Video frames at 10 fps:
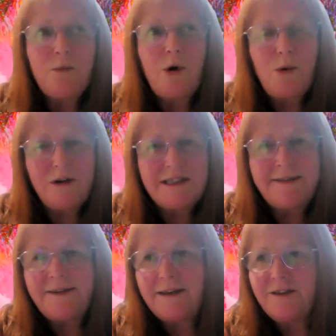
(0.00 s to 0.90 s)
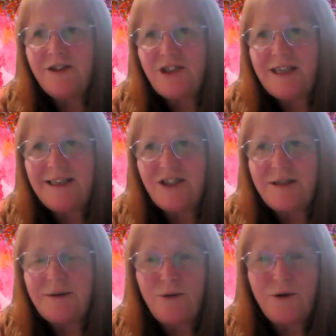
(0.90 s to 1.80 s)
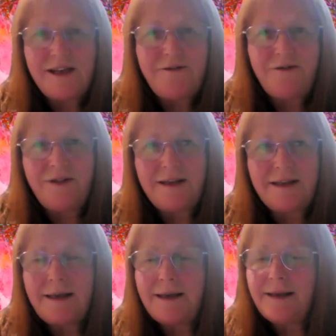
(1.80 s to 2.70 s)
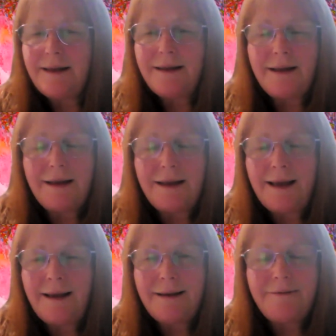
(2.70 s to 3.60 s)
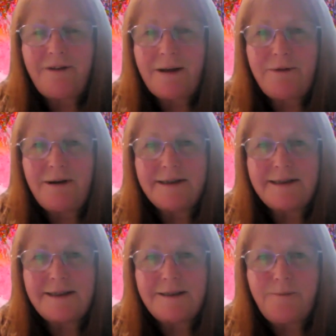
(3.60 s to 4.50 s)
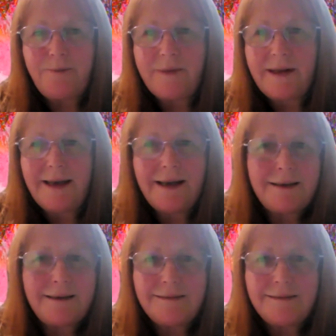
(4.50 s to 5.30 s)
well, what if I could change it? What if? Yeah, fabulous. Yeah.